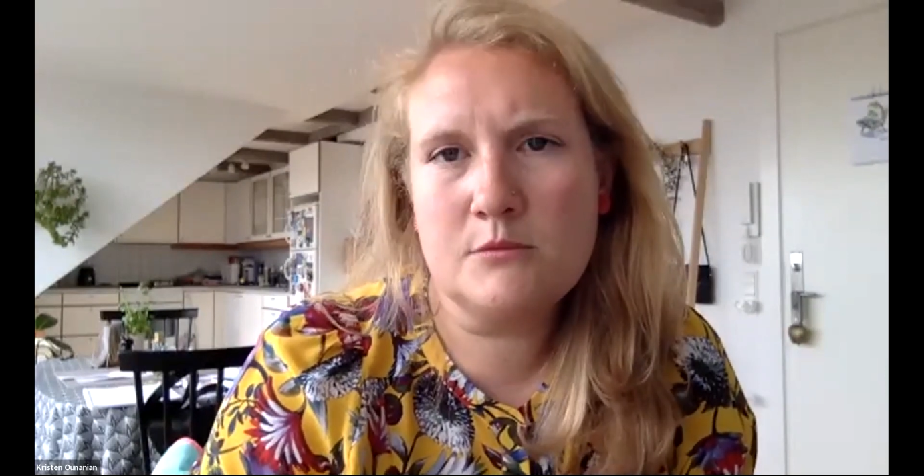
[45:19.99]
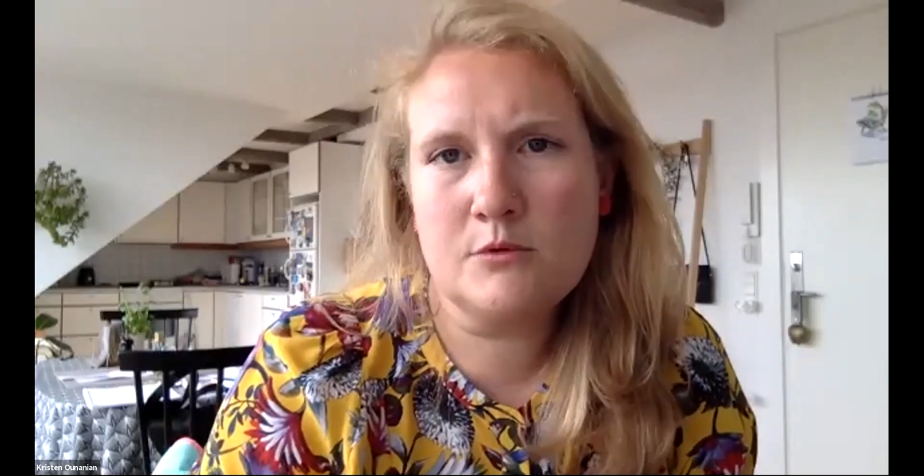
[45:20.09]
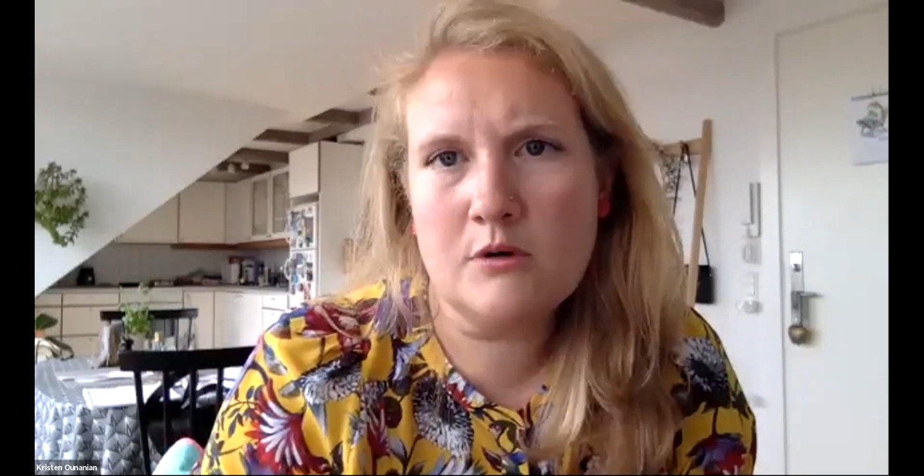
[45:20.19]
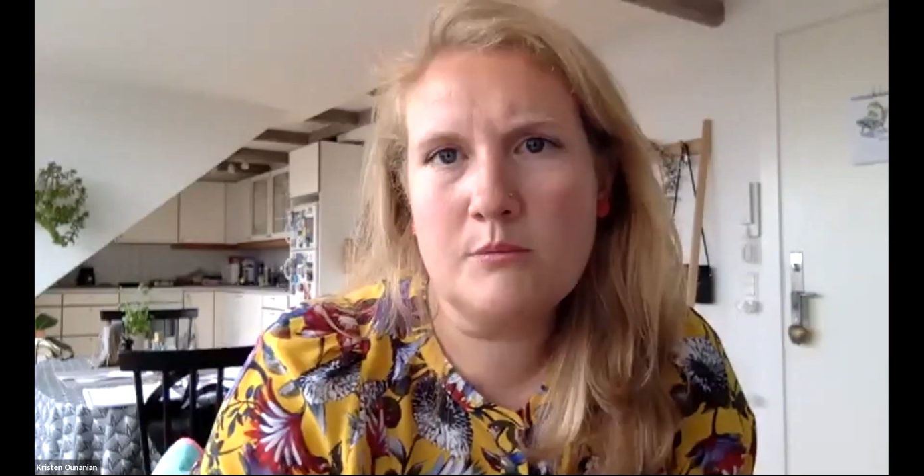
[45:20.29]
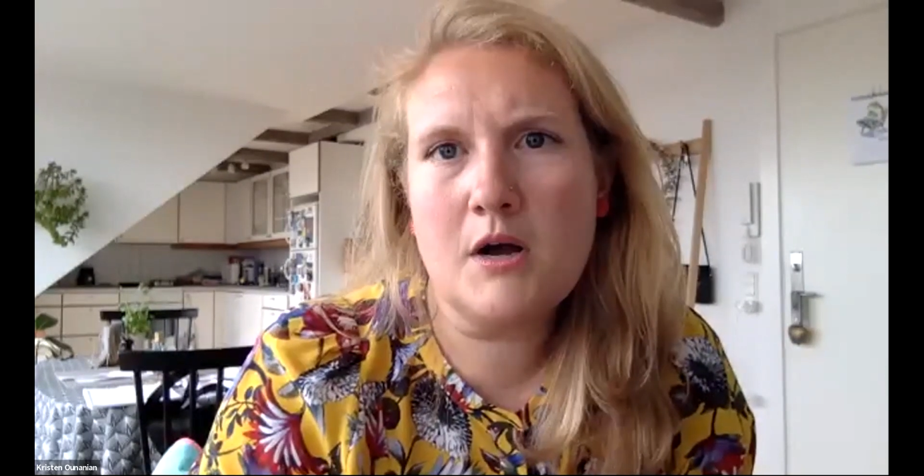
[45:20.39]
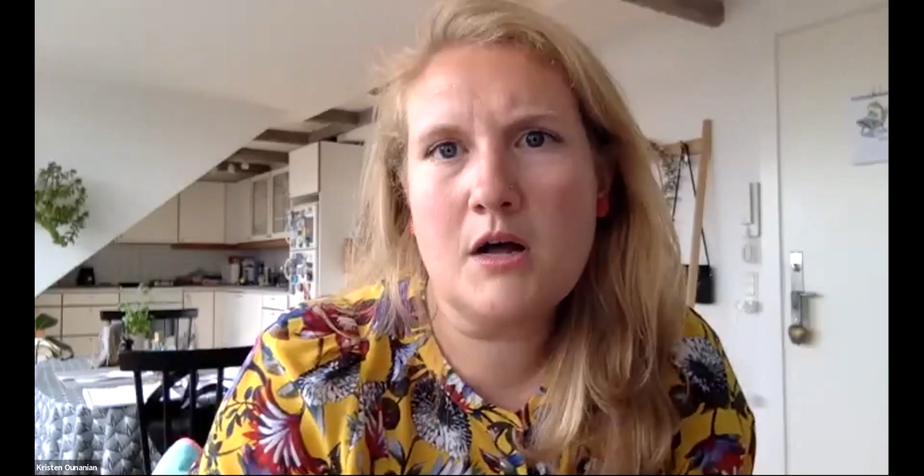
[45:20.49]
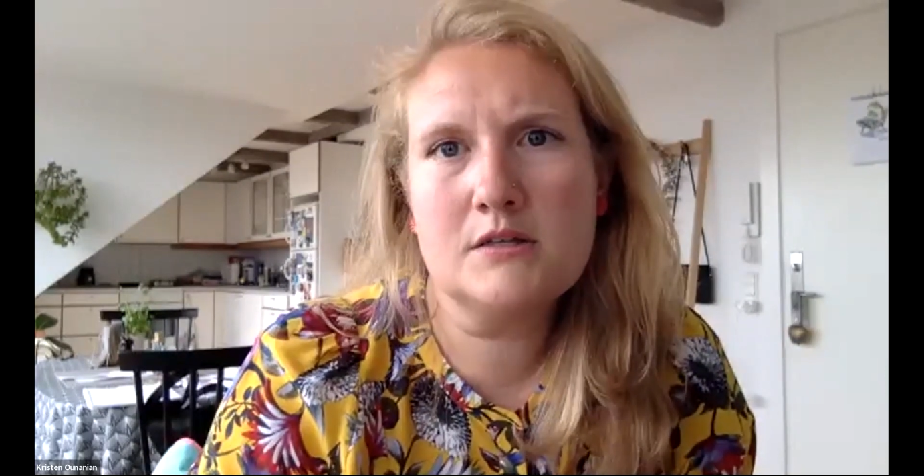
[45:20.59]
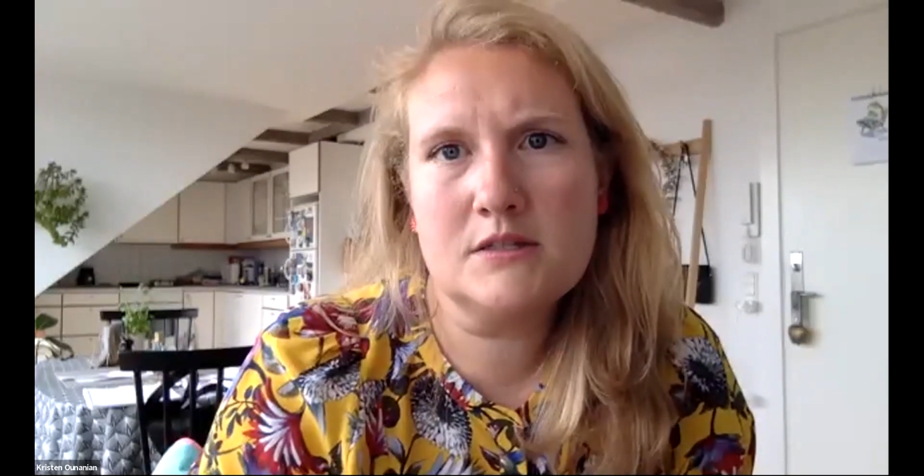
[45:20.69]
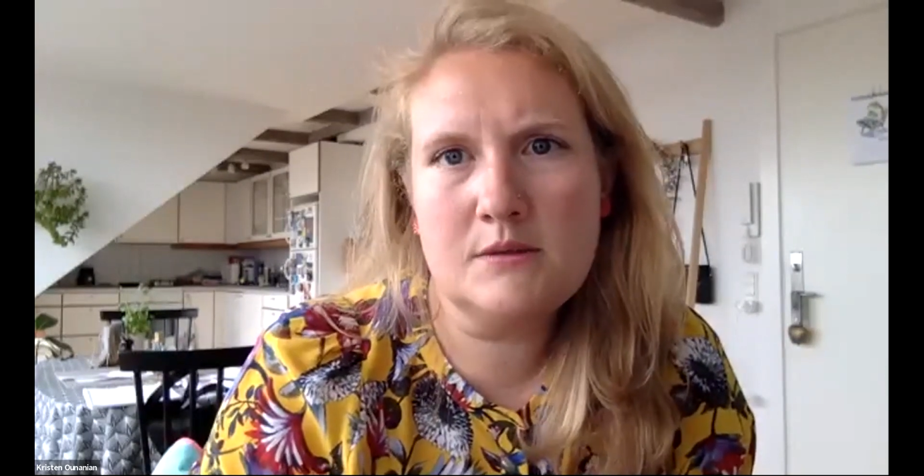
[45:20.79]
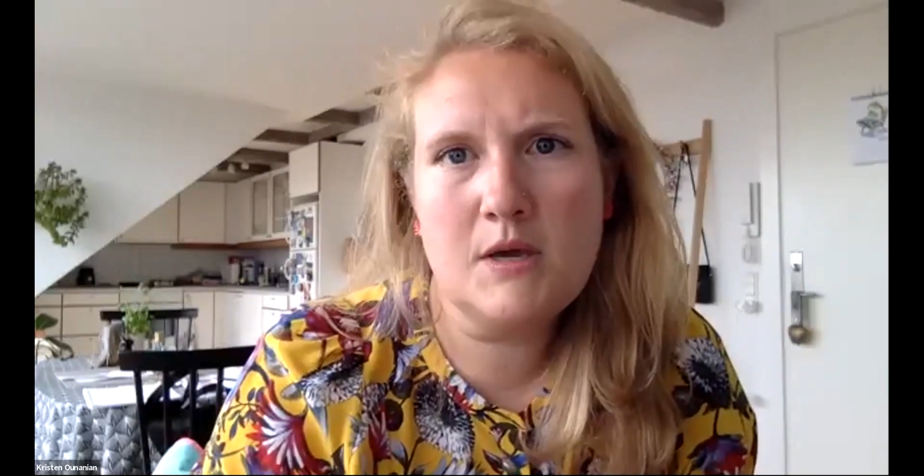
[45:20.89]
more
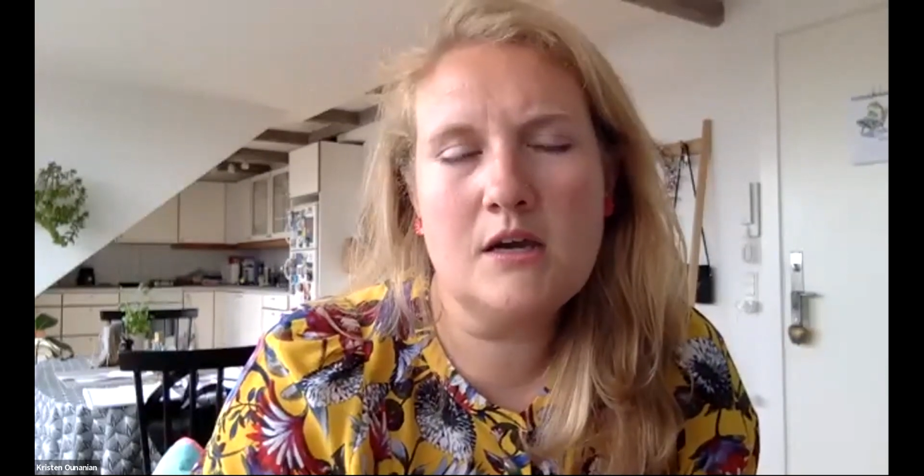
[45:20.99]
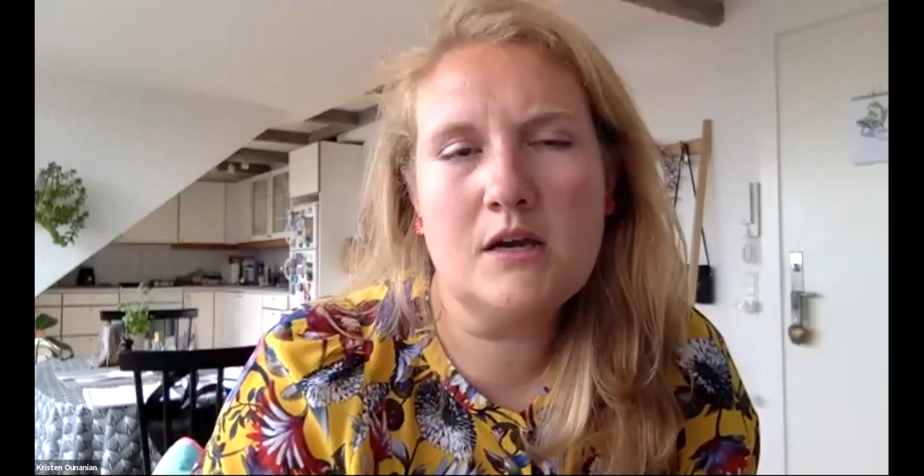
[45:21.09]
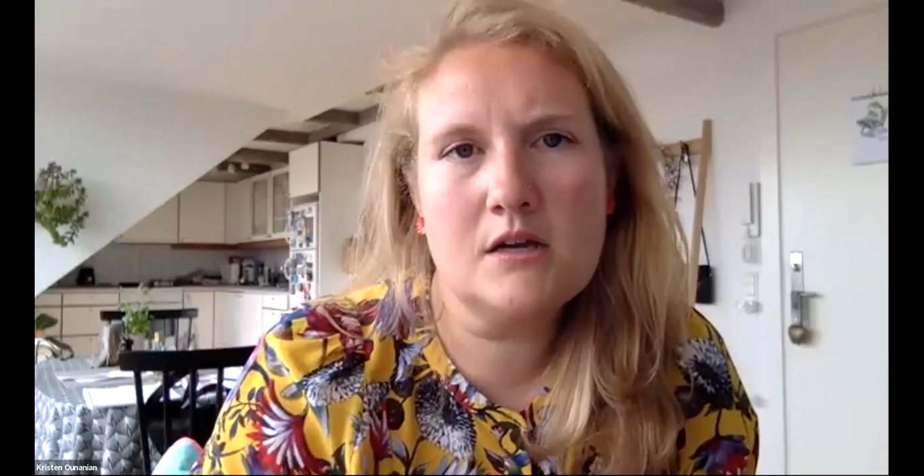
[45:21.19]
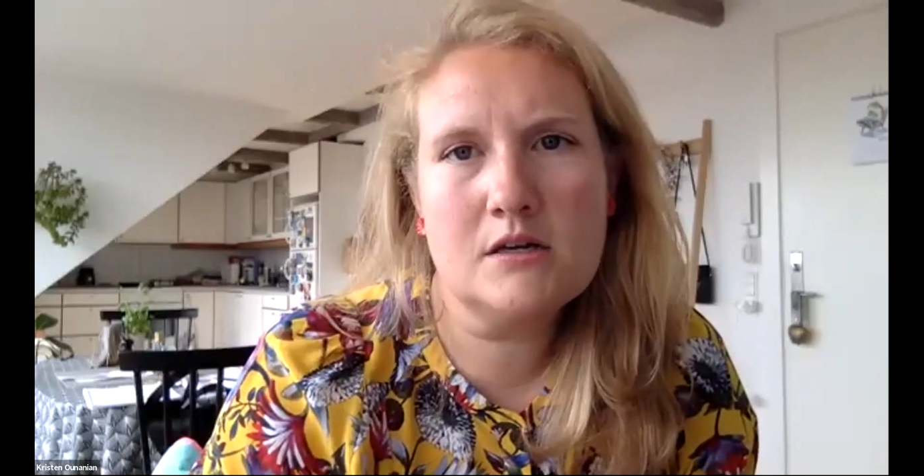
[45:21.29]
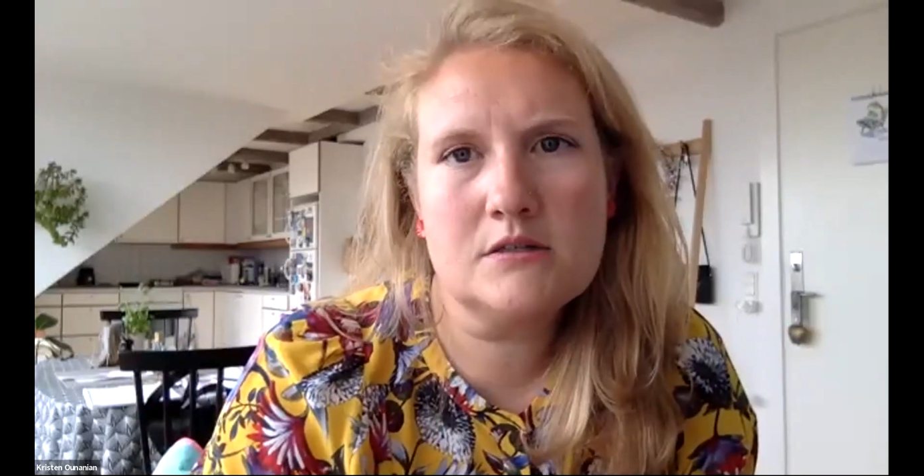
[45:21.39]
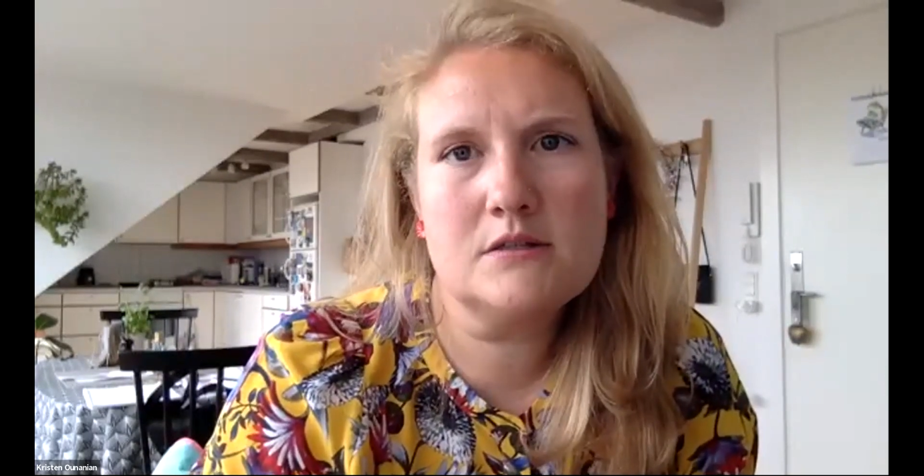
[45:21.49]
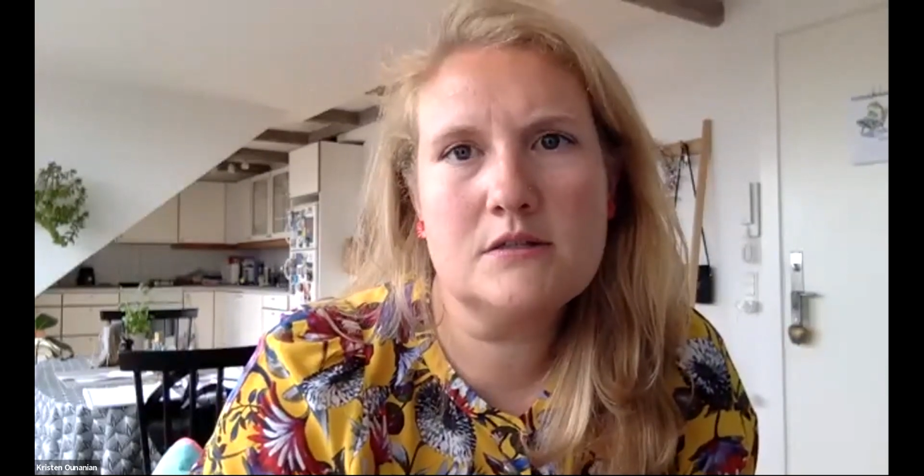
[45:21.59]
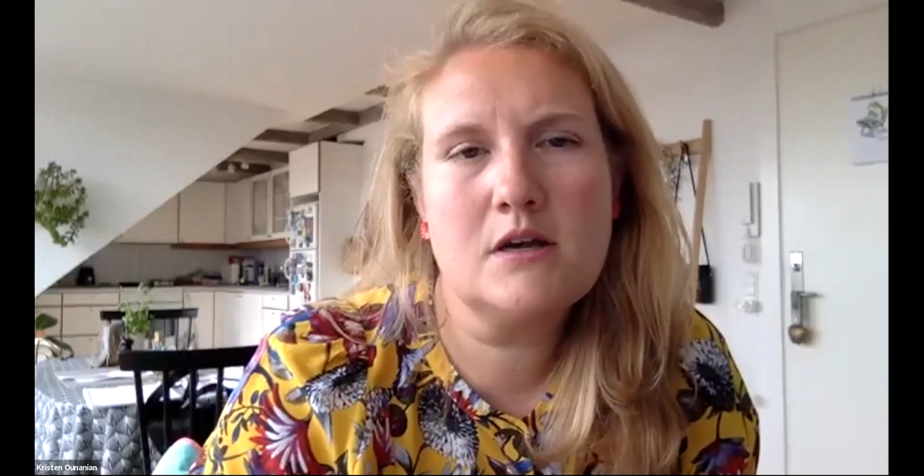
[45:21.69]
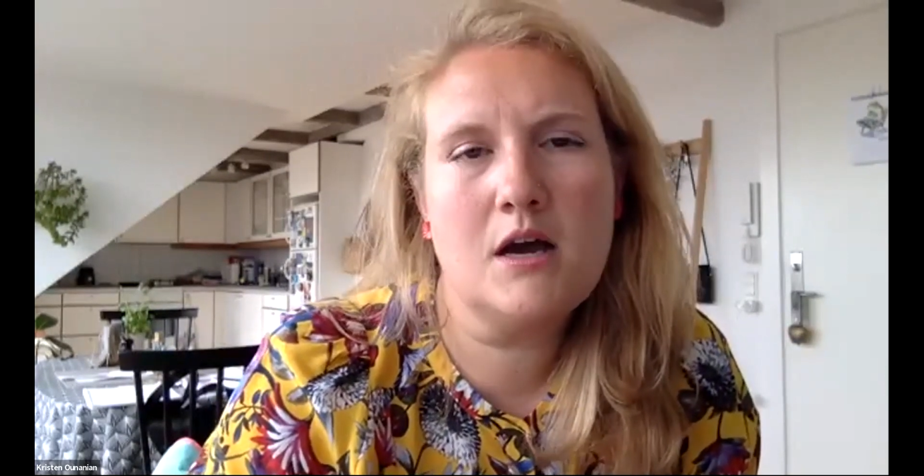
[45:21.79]
policymakers